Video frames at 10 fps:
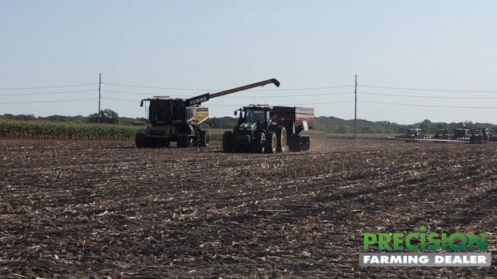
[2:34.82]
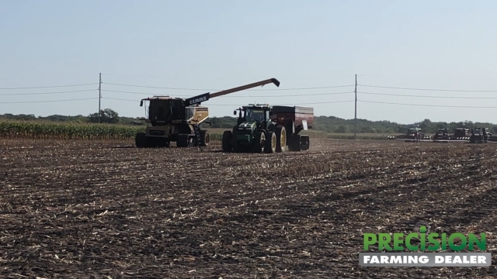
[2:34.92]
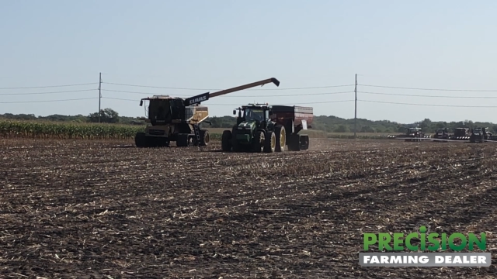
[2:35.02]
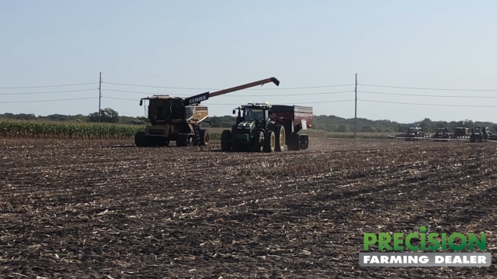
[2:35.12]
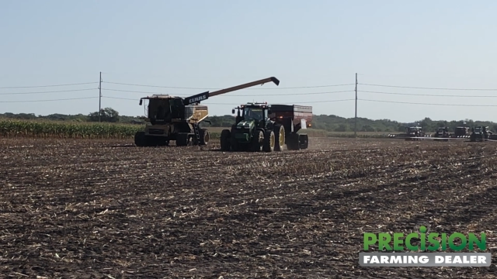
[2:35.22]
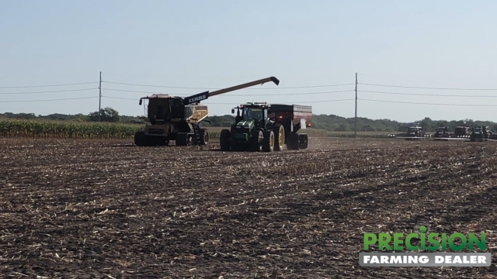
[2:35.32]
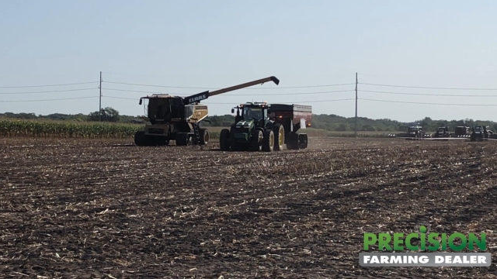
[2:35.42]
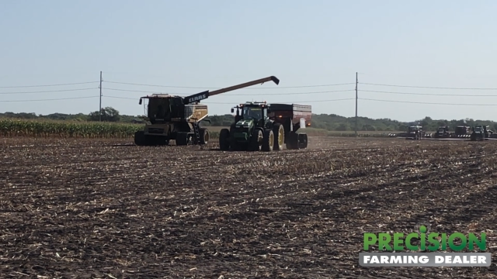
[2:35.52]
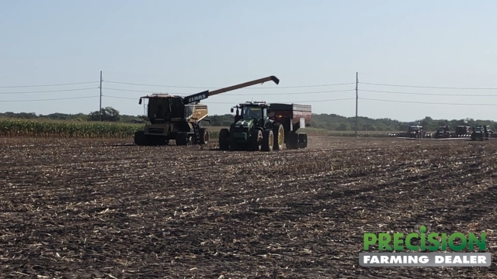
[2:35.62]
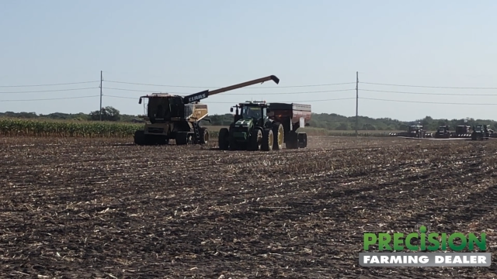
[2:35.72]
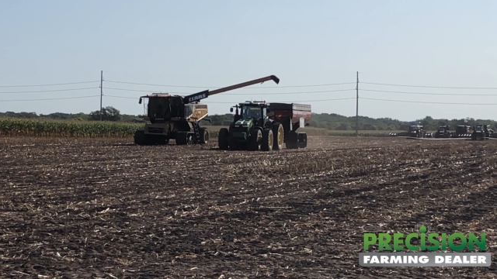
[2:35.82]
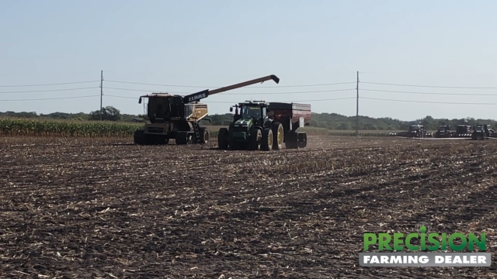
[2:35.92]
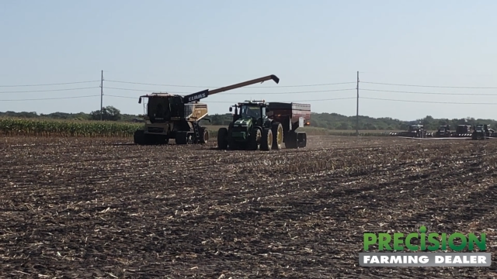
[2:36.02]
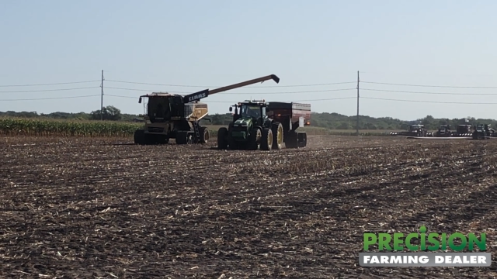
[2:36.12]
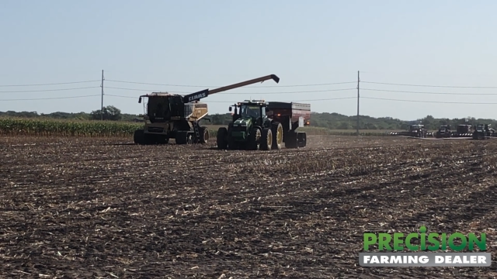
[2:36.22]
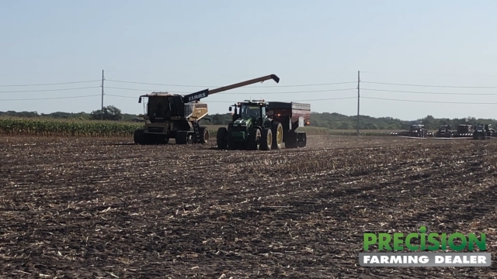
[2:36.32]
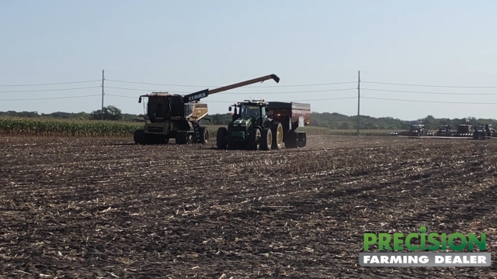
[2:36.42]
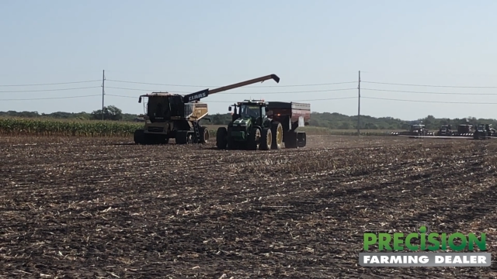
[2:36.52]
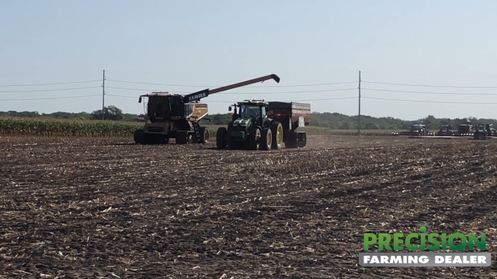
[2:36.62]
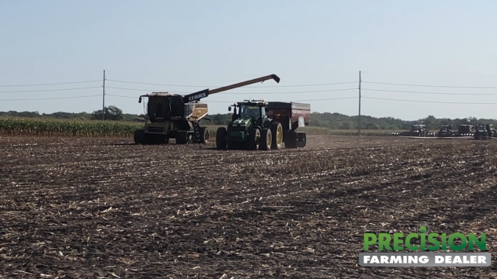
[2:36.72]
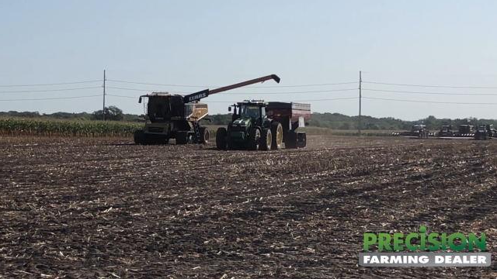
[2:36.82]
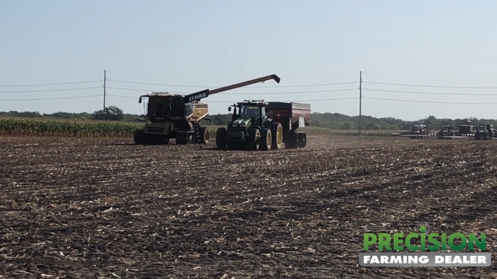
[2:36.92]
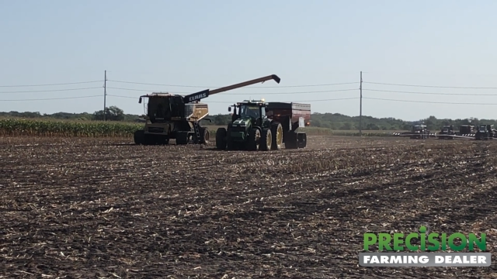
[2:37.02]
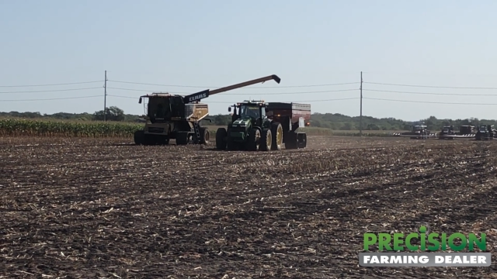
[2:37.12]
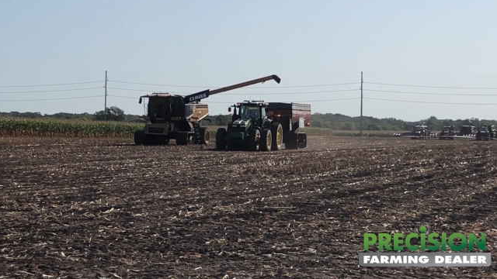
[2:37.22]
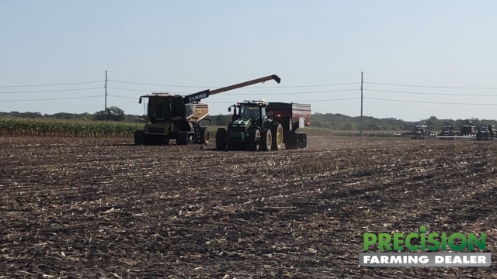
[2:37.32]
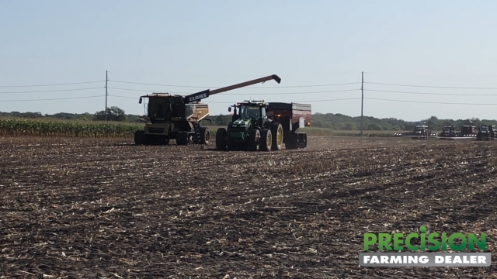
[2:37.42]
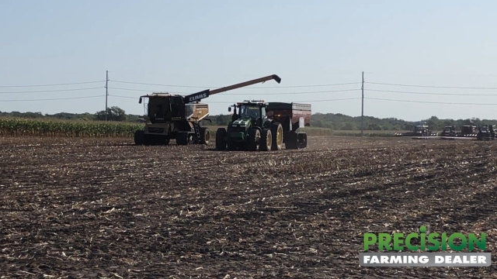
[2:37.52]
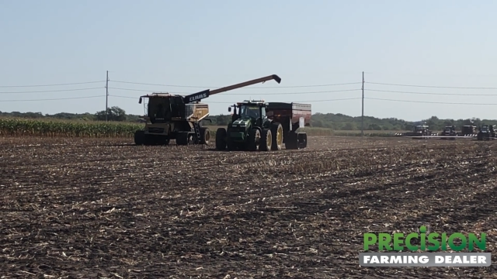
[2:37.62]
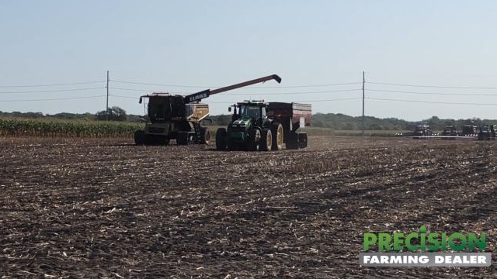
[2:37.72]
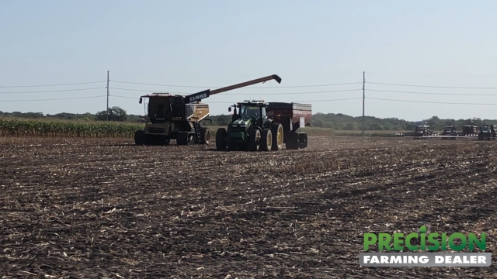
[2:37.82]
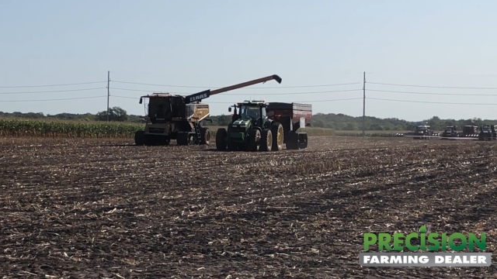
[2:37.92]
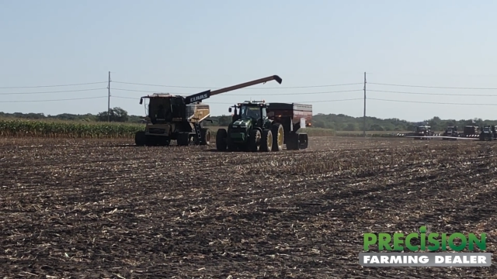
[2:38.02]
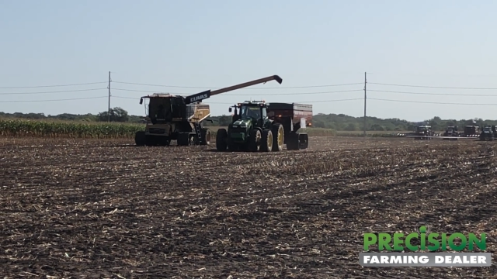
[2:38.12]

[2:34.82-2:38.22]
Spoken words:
Nobody's mouth can be seen.